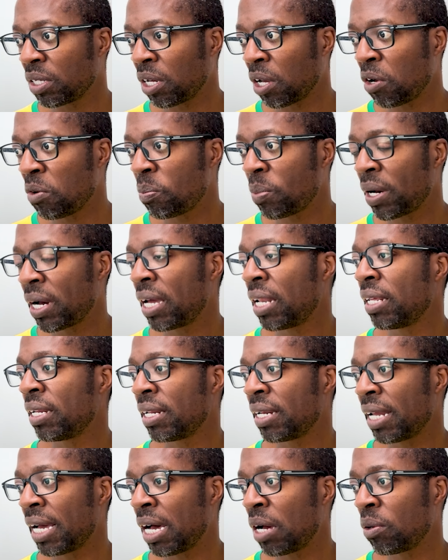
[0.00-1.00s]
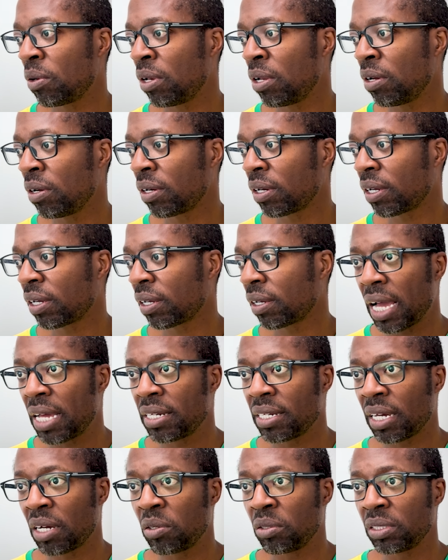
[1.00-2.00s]
Copilot in Outlook
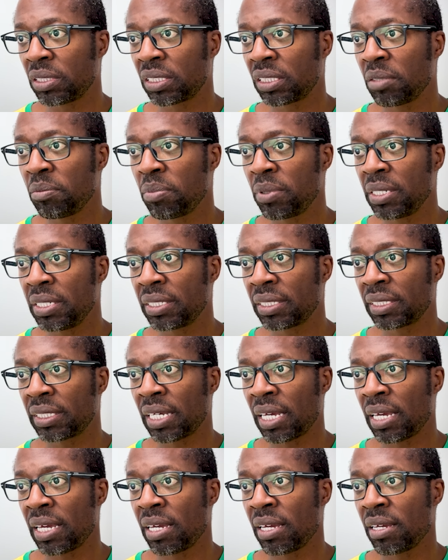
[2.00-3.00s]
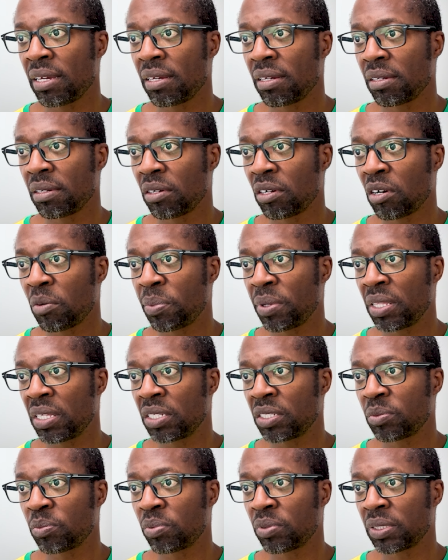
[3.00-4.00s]
and I will simply say, copy
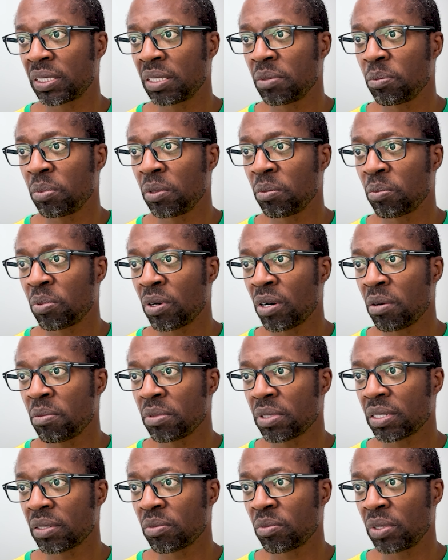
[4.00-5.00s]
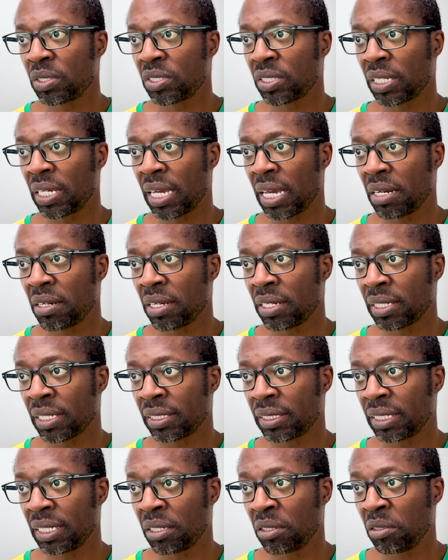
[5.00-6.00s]
this simple prompt, which again, as I
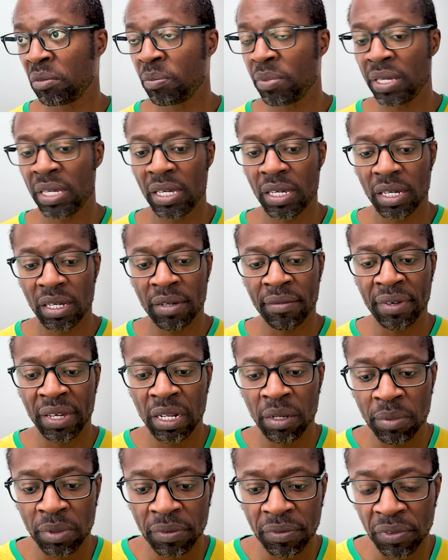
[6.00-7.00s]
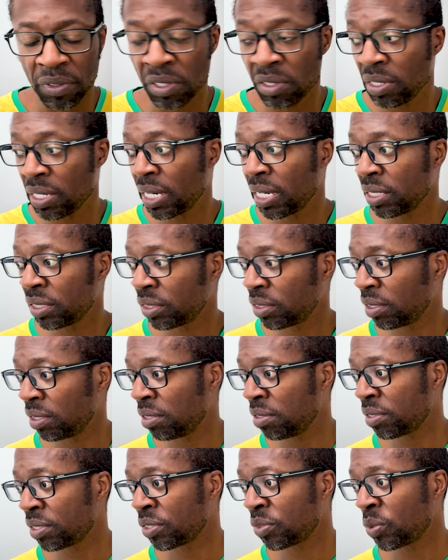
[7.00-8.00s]
said, will be available for you guys to
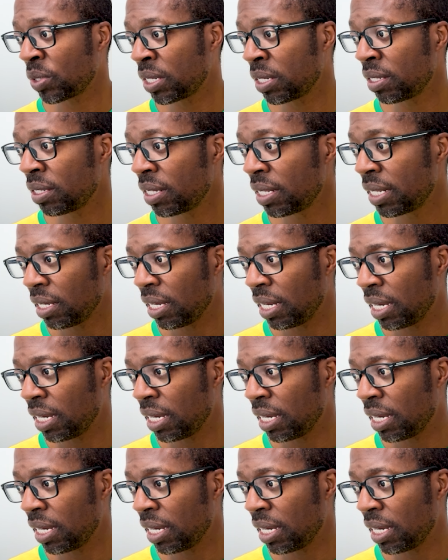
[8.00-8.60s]
use as well.